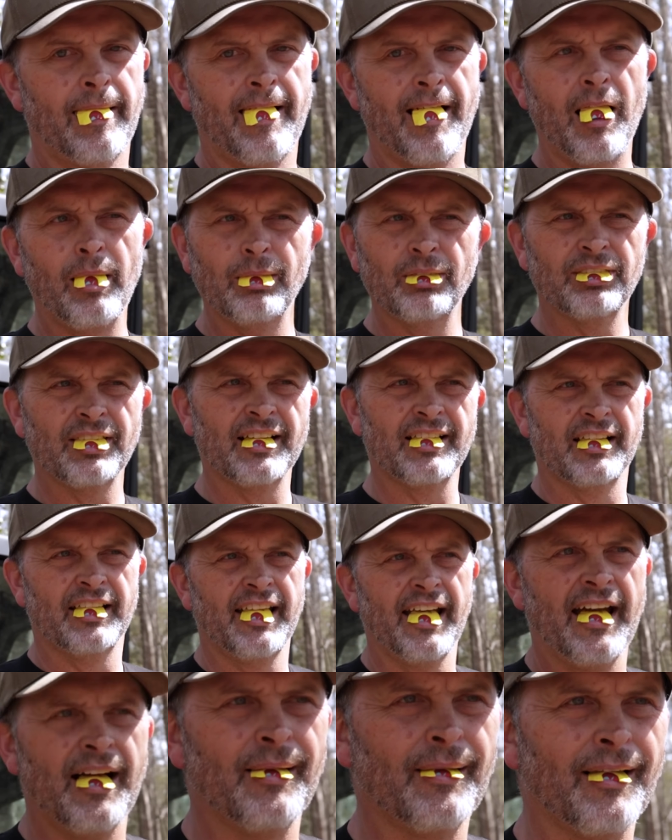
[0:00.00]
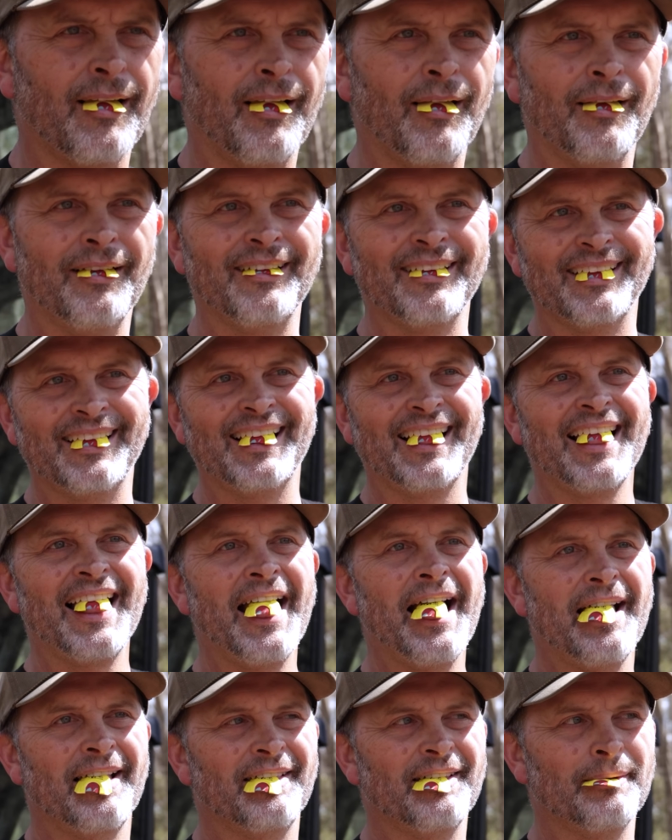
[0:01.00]
Almost like a cow call. You
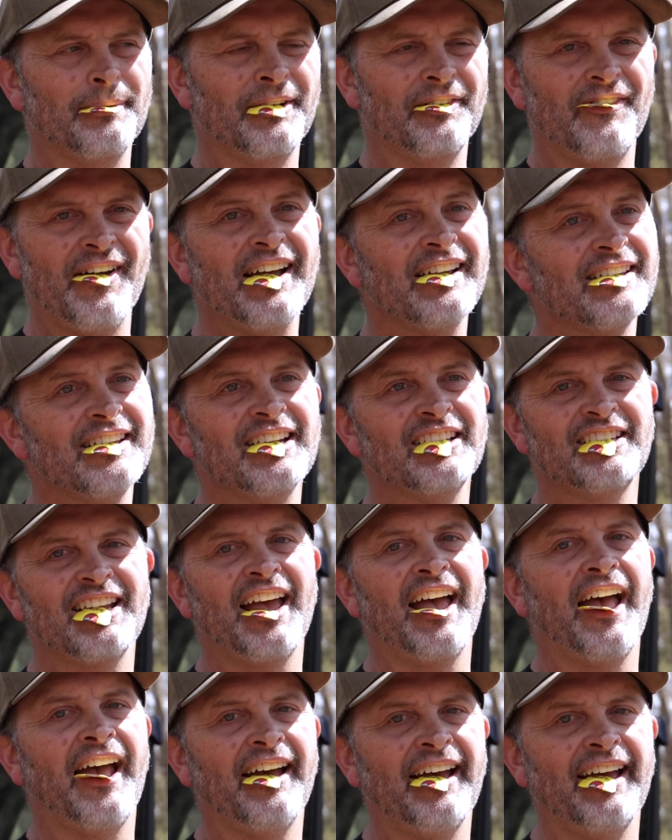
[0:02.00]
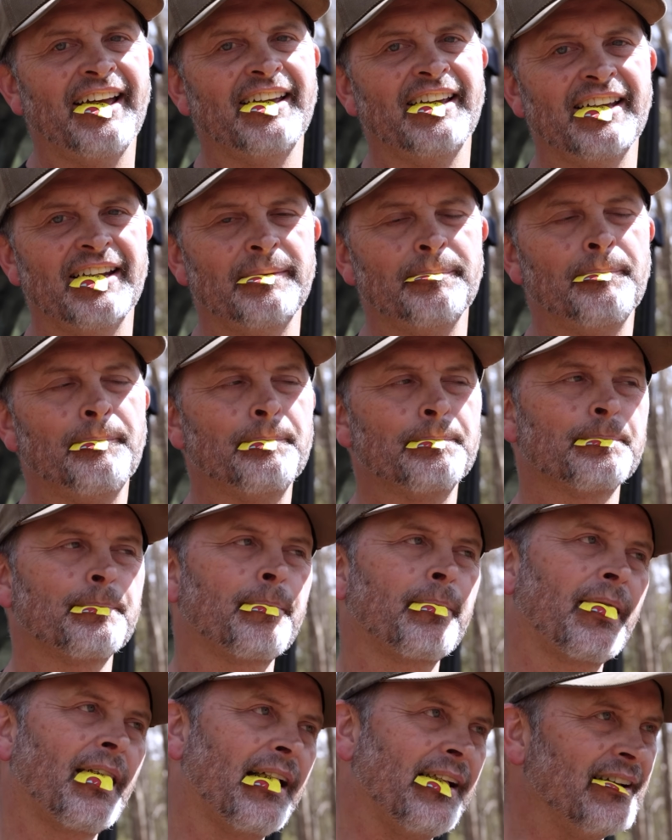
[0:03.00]
know, but if I can get that high end,
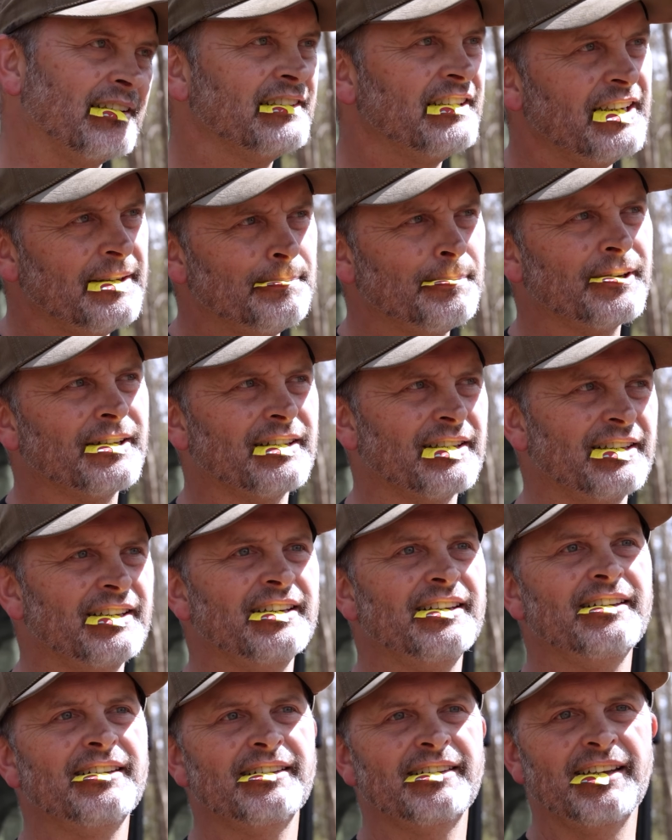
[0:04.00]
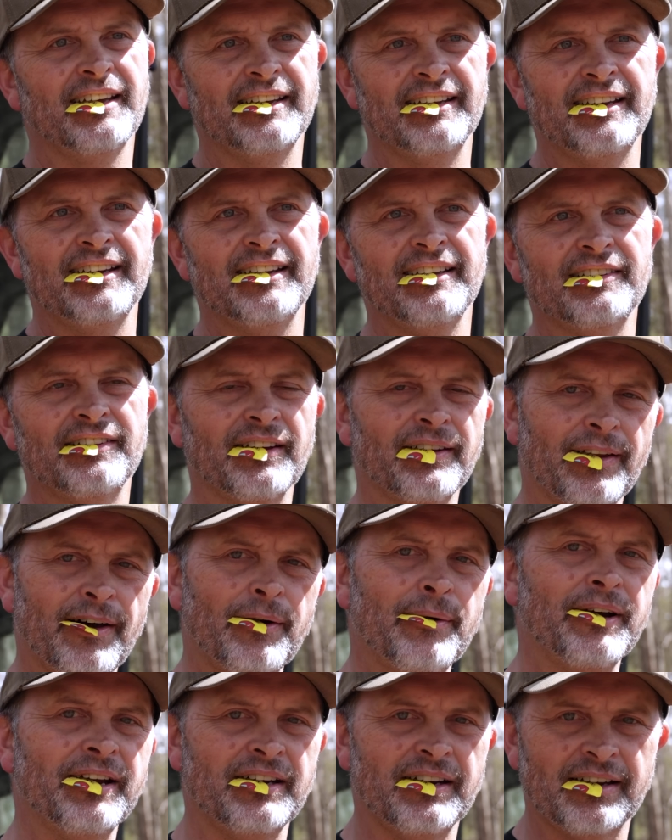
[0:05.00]
I typically can get the
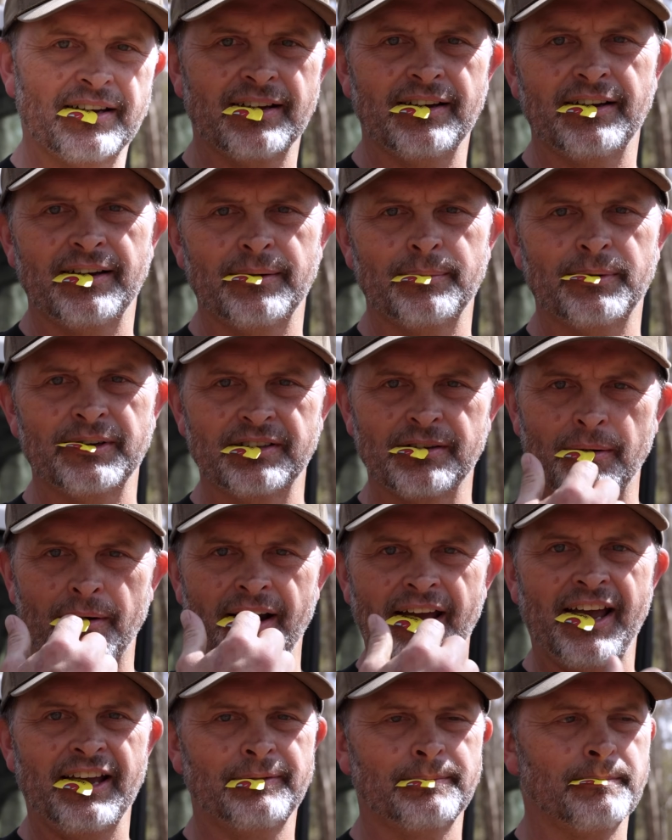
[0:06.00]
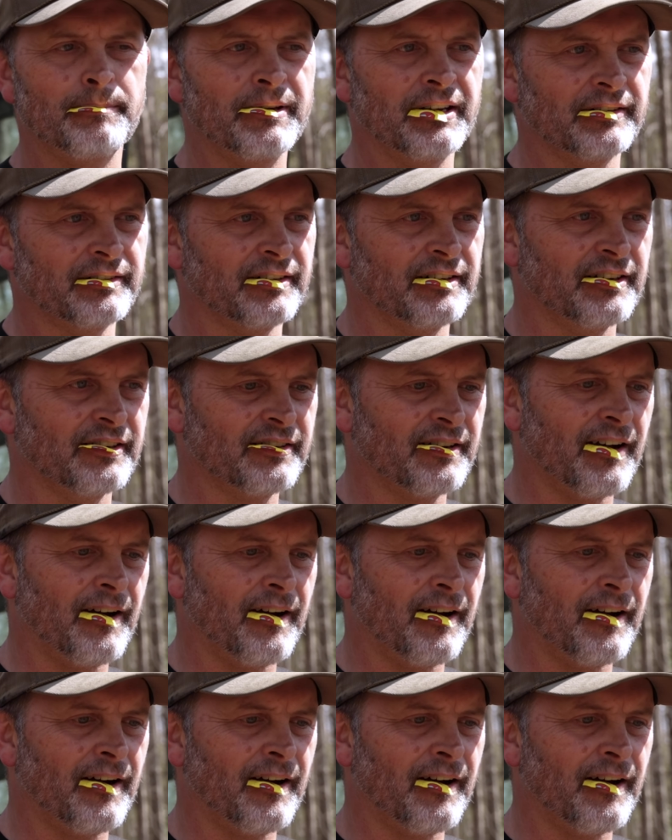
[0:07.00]
low end to come with the rasp built in this